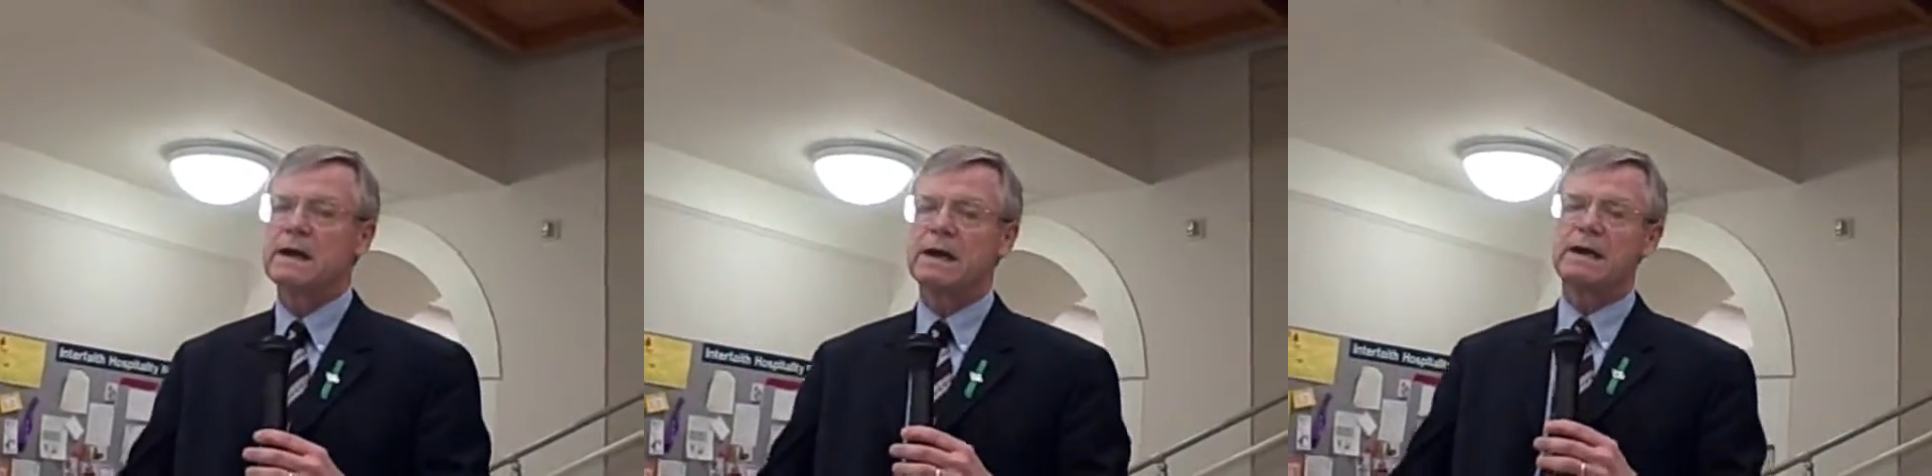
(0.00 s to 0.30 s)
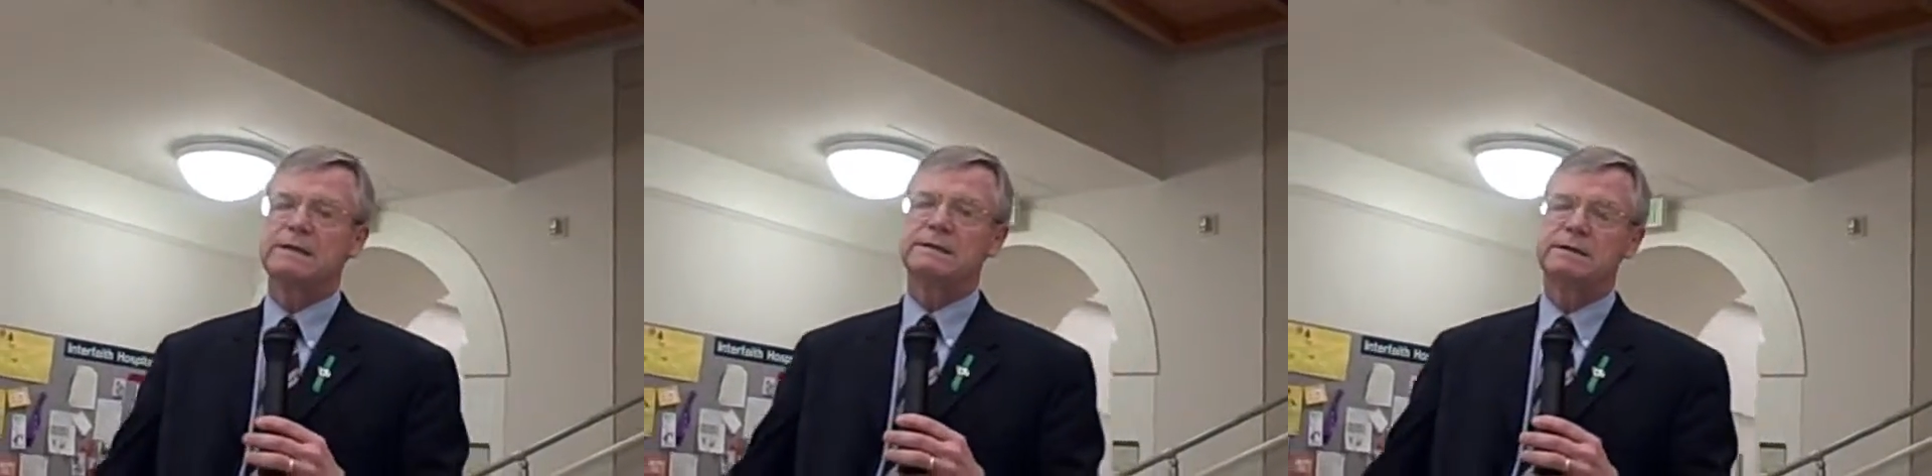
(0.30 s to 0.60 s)

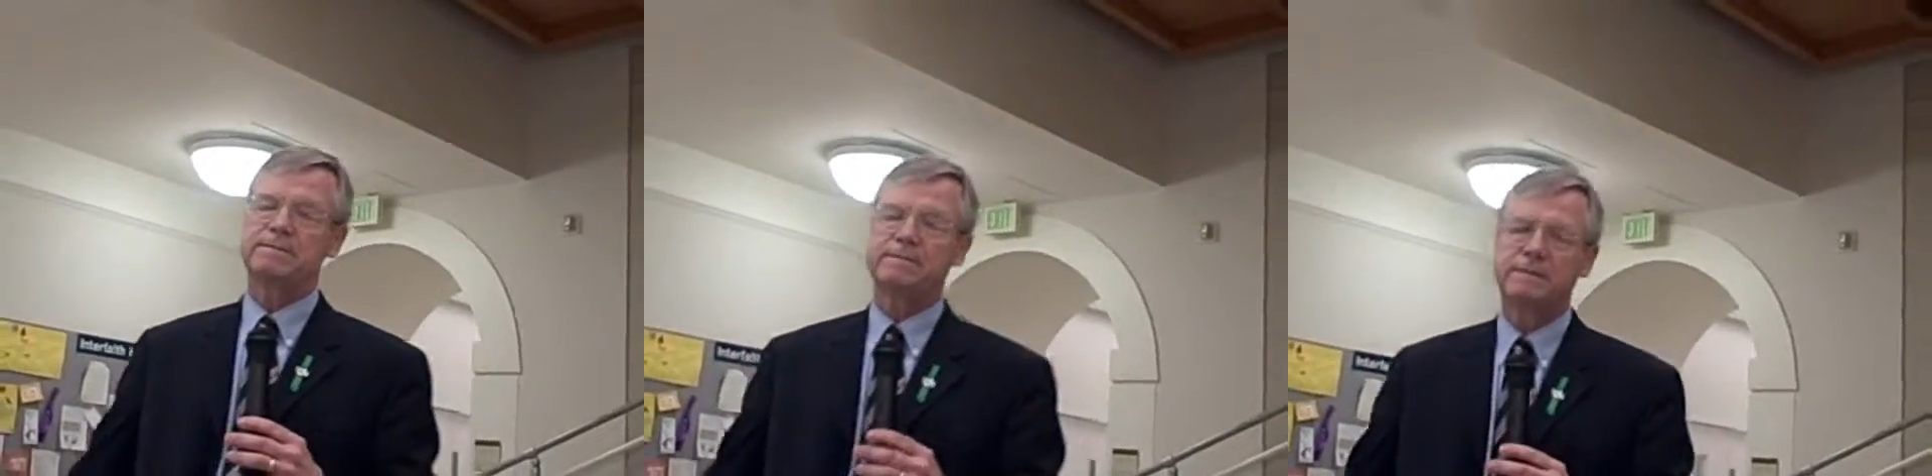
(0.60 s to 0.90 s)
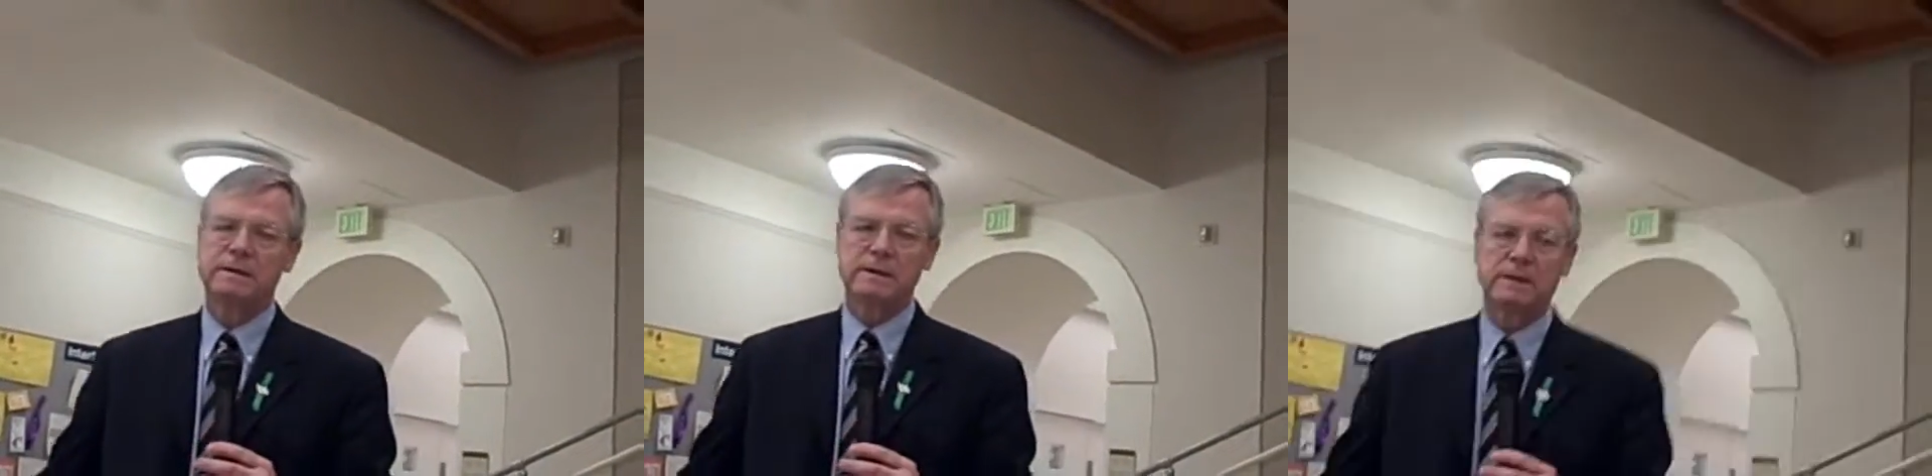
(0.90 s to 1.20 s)
And
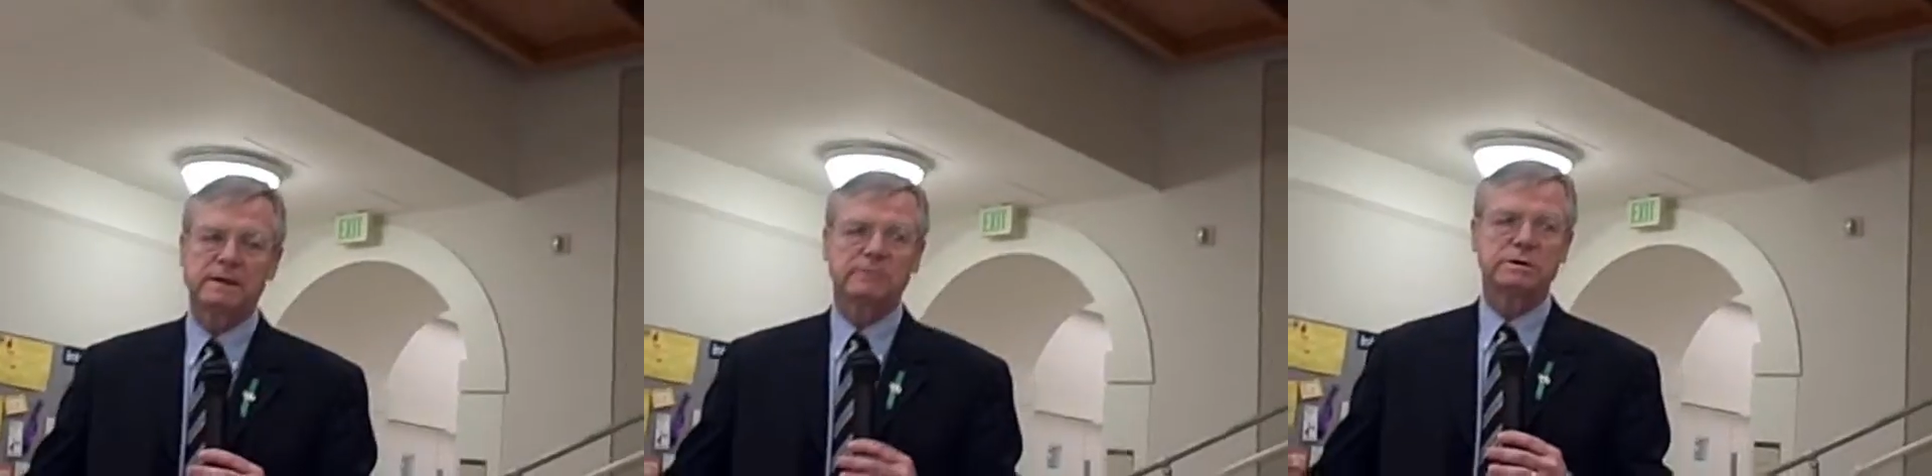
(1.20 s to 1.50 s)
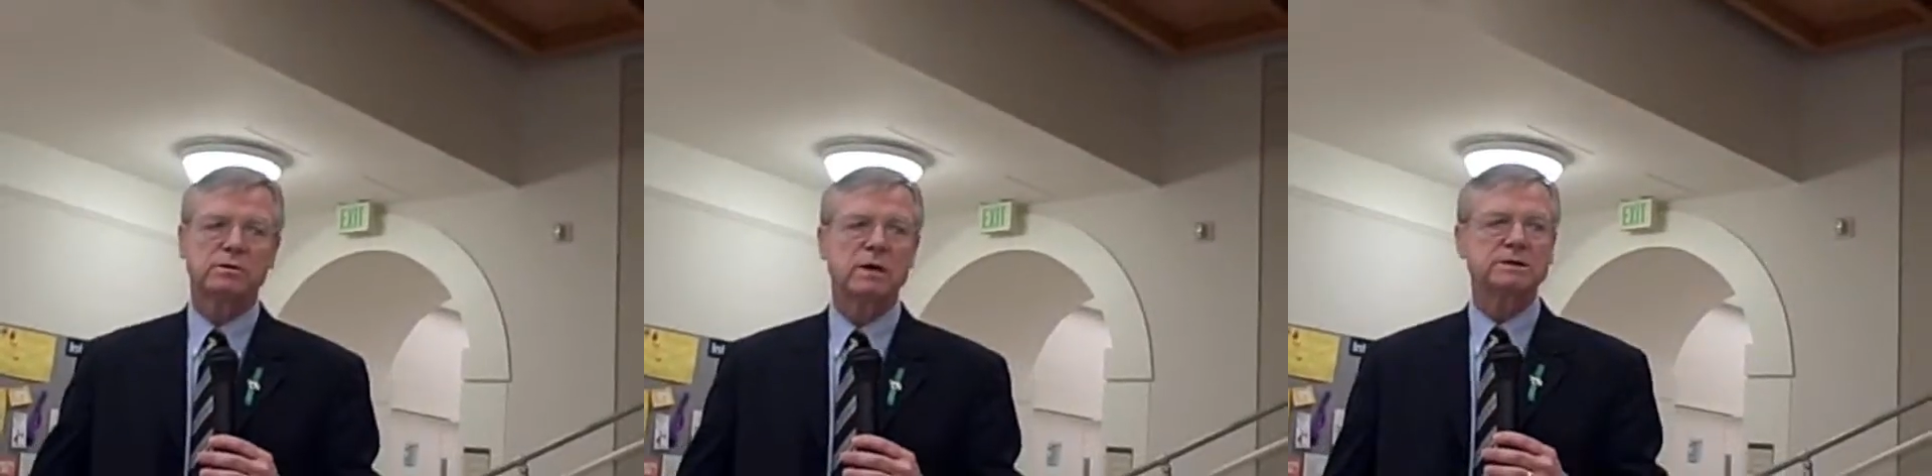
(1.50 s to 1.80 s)
there was
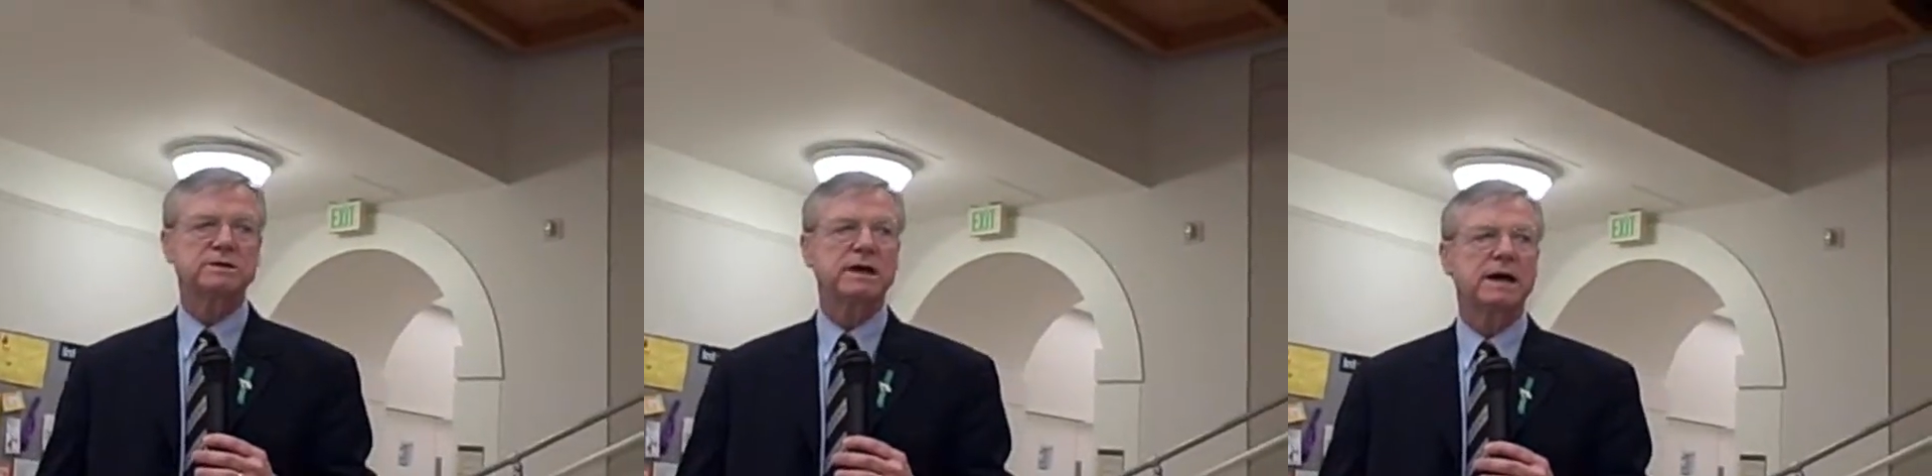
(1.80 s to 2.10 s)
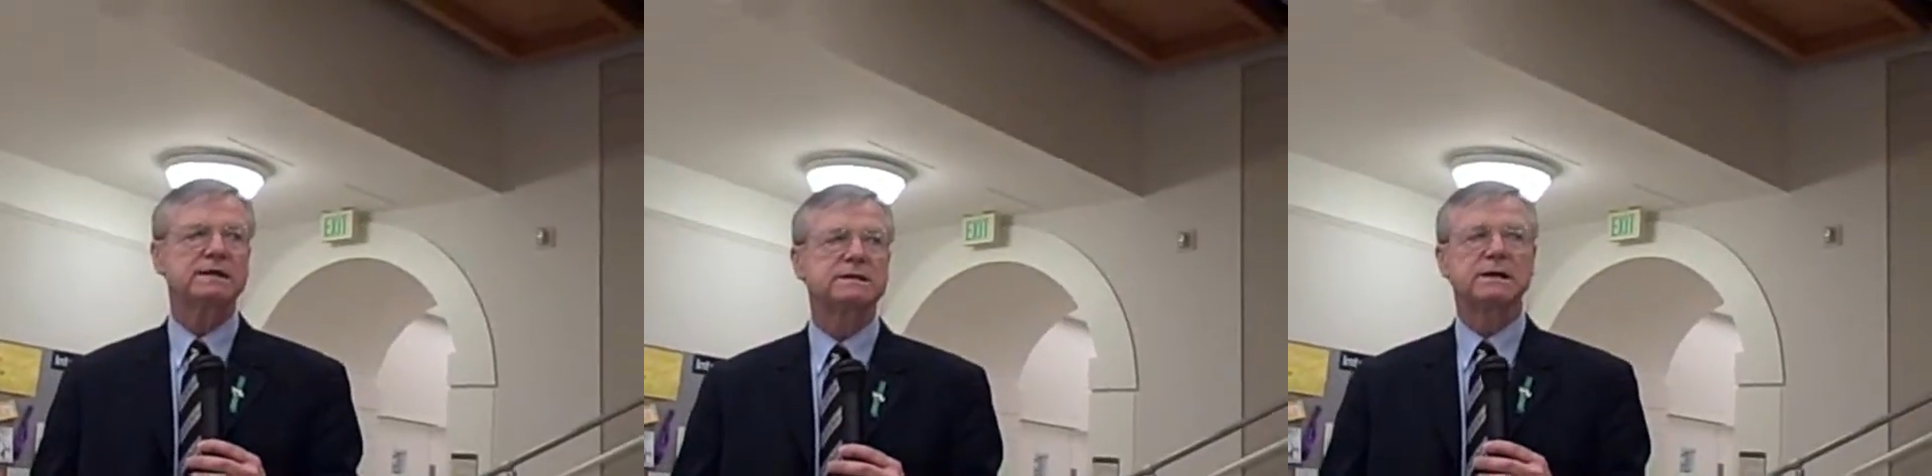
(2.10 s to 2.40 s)
a question
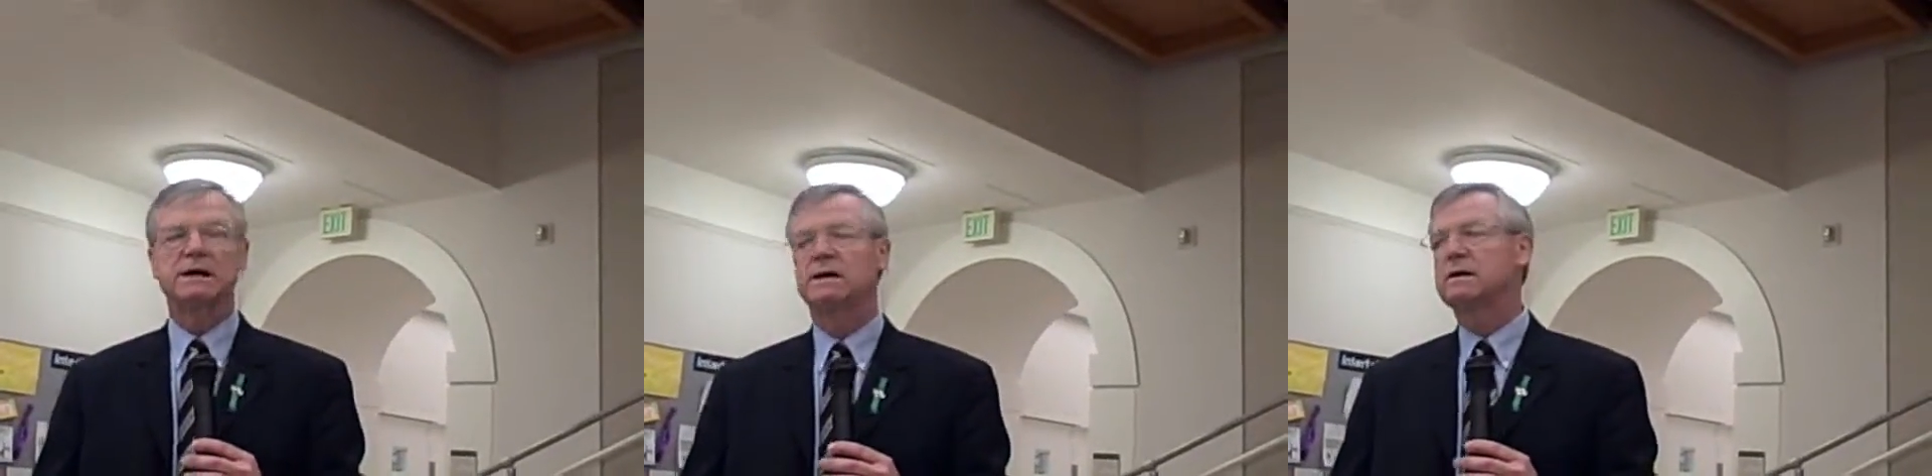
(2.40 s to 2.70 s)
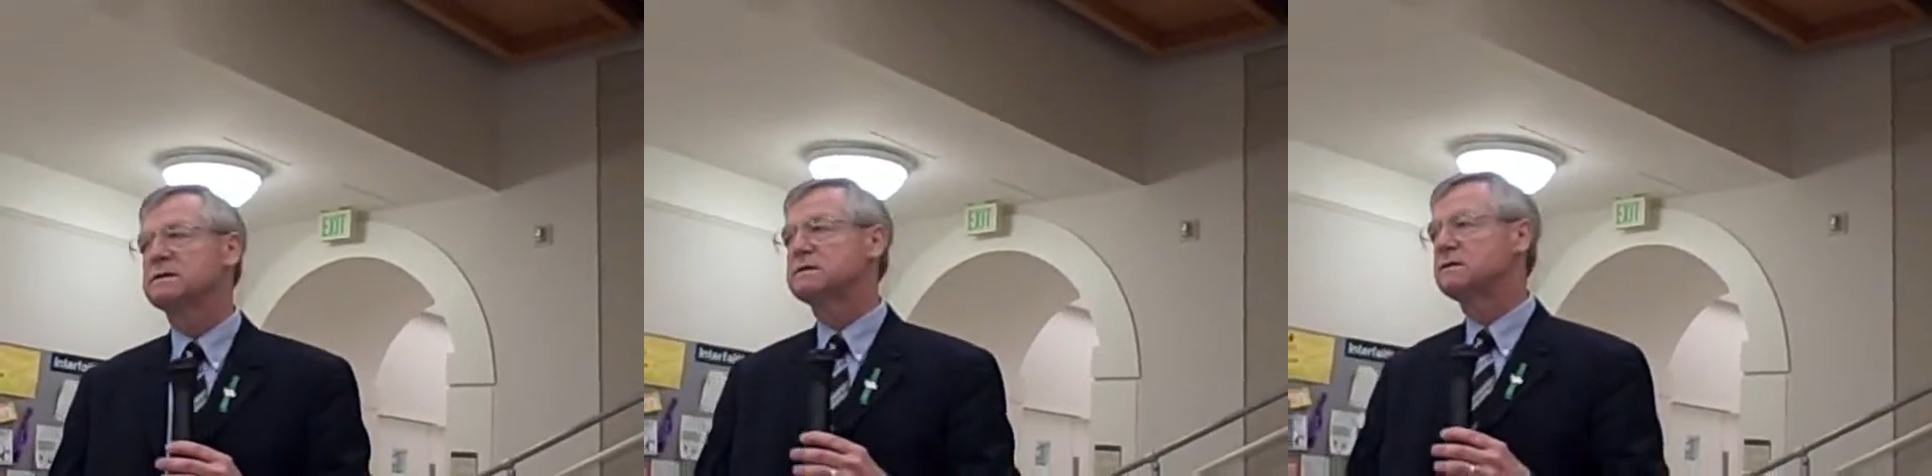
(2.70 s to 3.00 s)
asked there
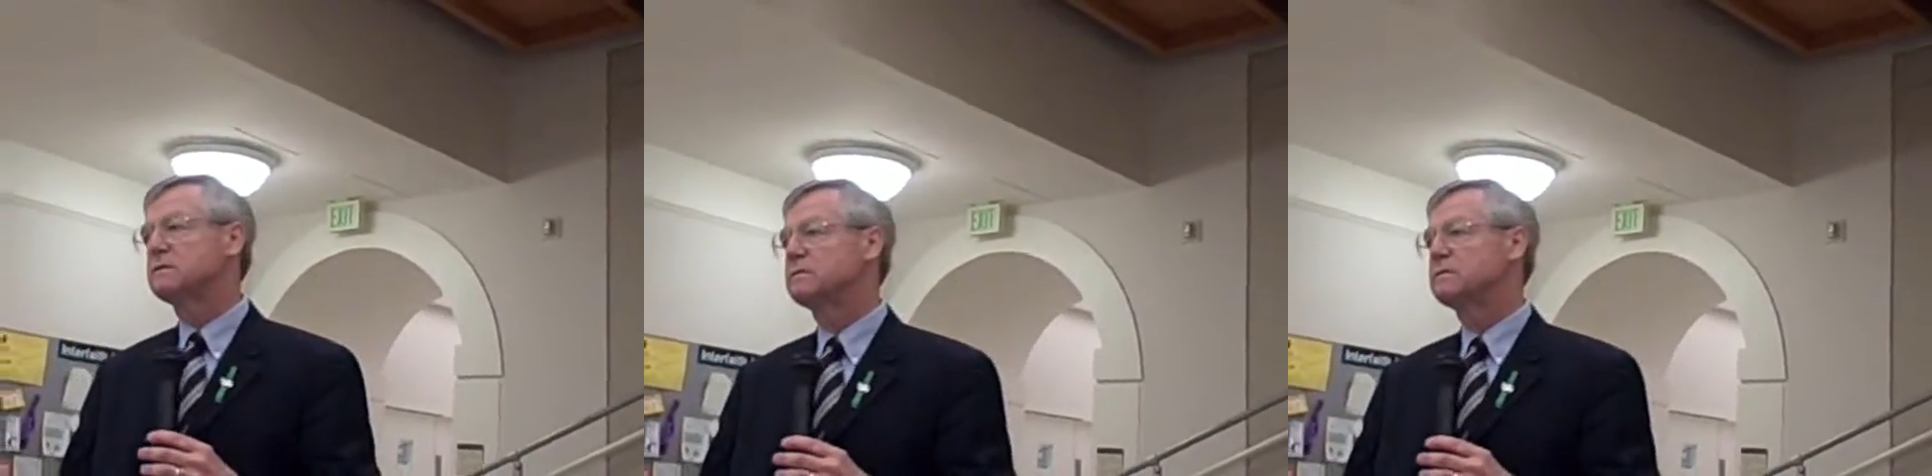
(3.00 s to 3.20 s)
as to